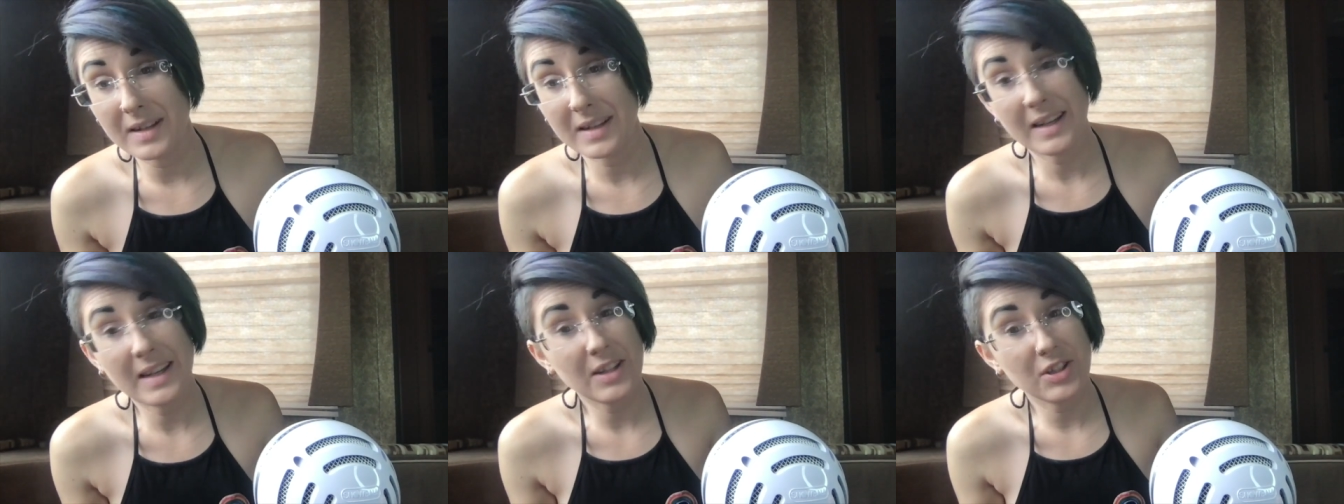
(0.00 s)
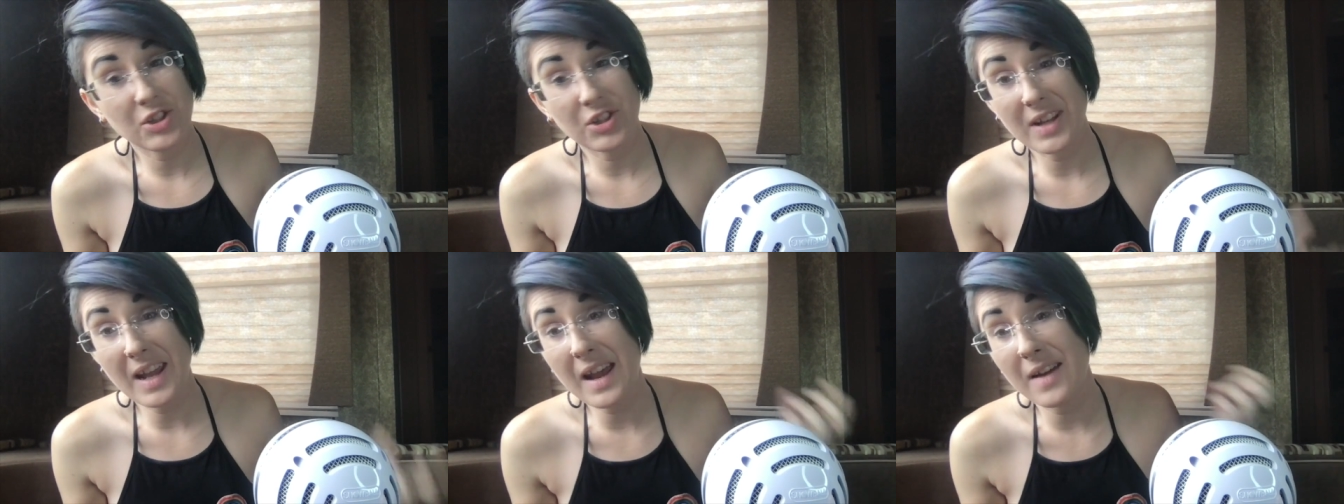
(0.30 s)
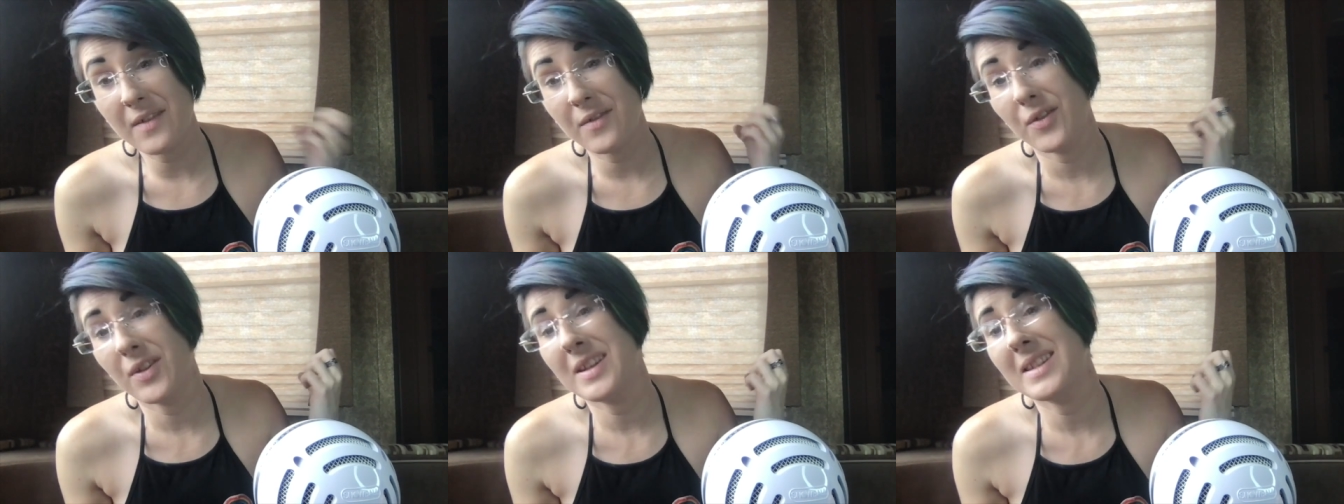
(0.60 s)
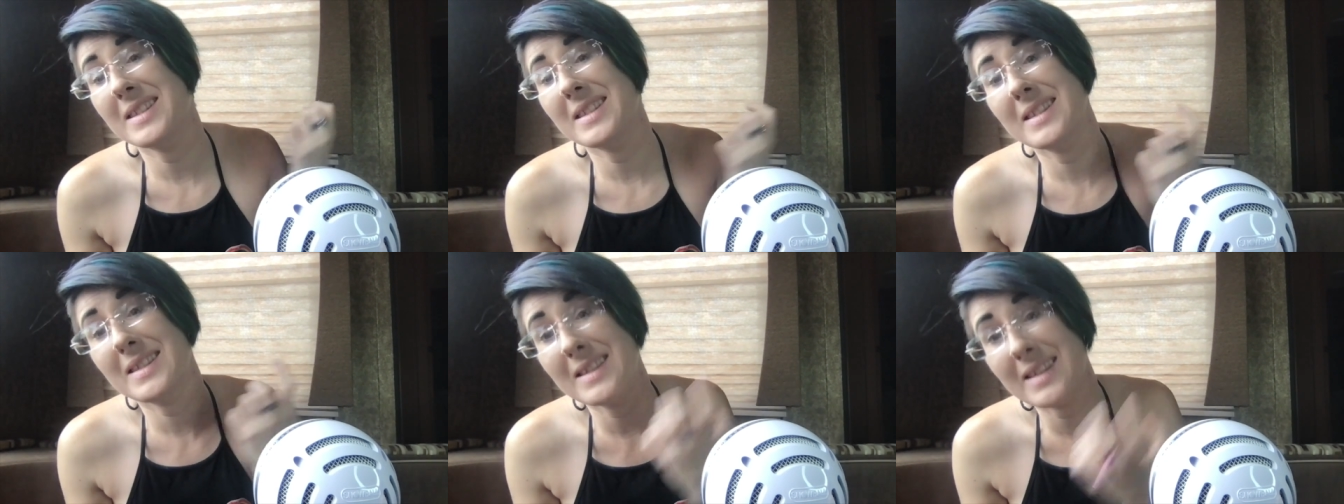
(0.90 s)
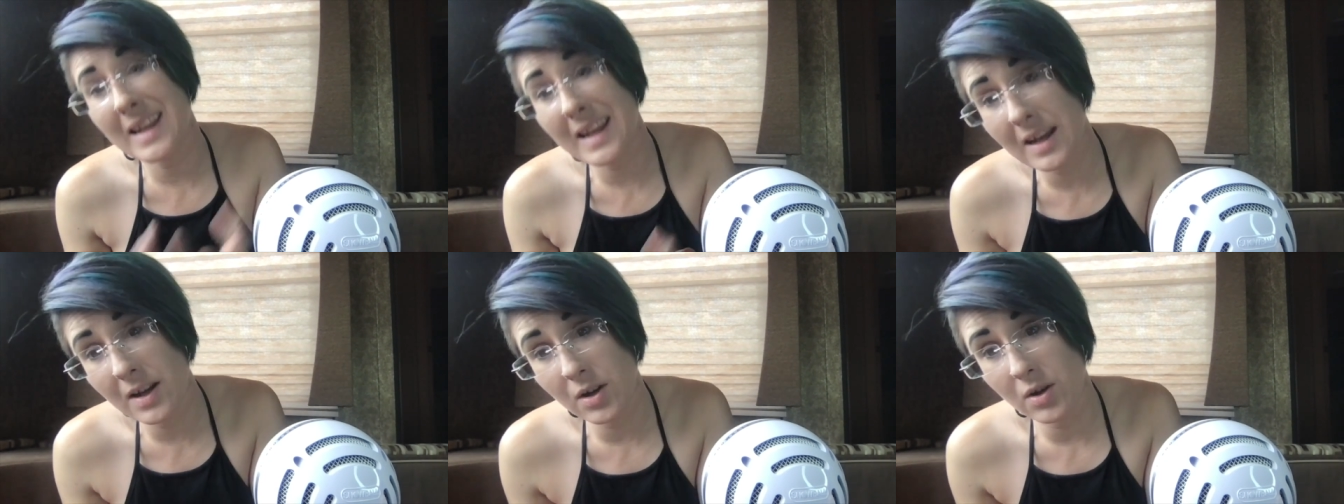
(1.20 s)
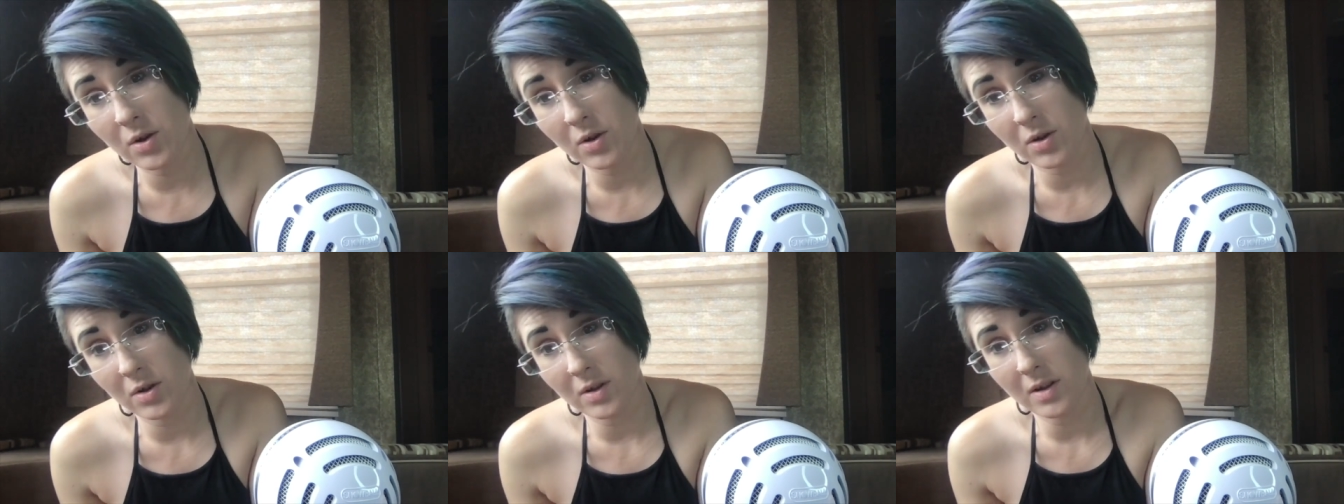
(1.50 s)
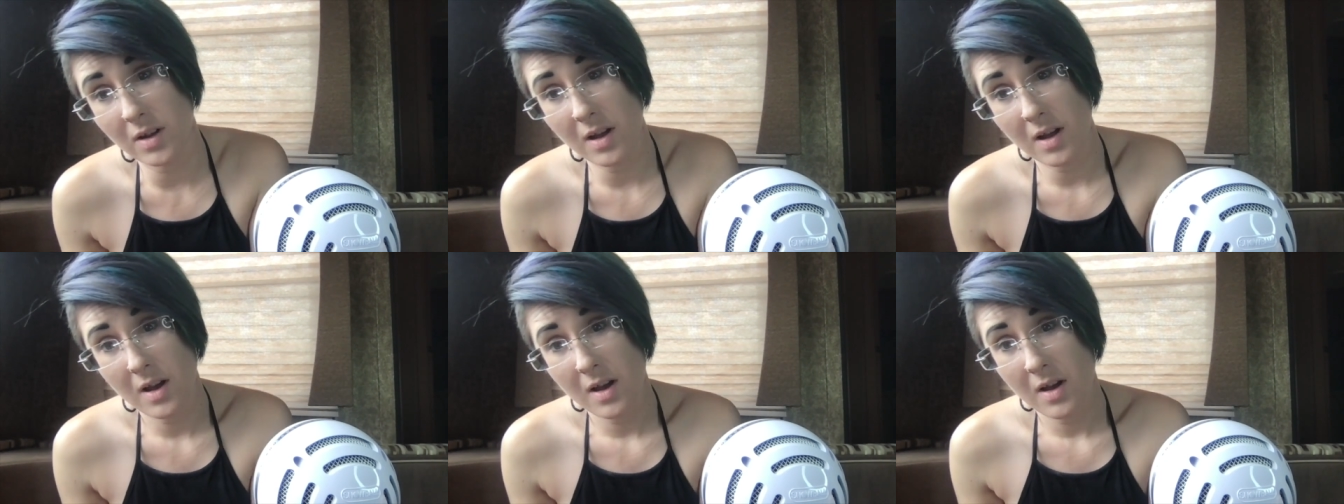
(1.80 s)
Each and every single